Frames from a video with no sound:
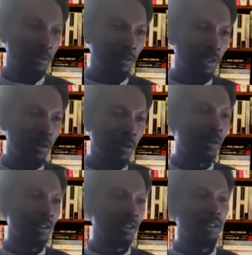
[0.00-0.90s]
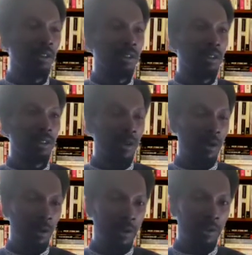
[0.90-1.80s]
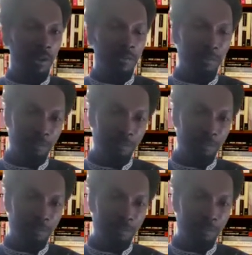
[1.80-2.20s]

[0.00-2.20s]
put a hold on